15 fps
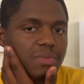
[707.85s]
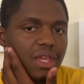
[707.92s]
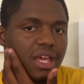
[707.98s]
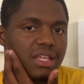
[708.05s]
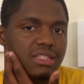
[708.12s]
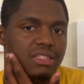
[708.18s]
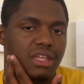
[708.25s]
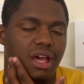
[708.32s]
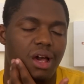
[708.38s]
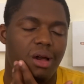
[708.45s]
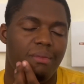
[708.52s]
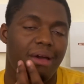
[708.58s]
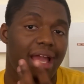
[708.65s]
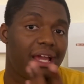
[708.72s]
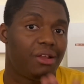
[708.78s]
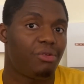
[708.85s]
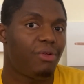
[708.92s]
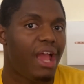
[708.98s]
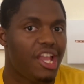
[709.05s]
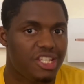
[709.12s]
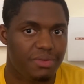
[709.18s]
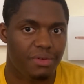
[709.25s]
because I got a
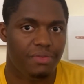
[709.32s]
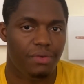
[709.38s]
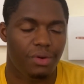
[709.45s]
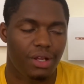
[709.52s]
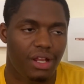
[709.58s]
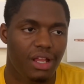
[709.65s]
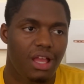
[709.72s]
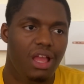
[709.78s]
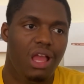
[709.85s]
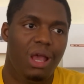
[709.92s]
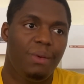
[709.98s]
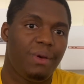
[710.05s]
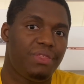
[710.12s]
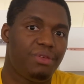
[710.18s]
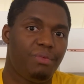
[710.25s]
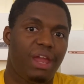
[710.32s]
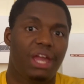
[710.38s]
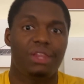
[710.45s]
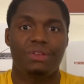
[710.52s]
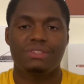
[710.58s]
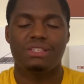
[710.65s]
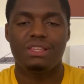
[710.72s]
rash before with the
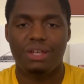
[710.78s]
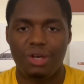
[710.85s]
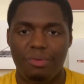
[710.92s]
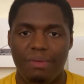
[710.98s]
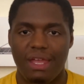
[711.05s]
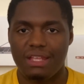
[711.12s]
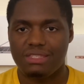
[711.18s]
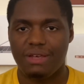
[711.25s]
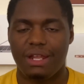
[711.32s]
regular silicone band.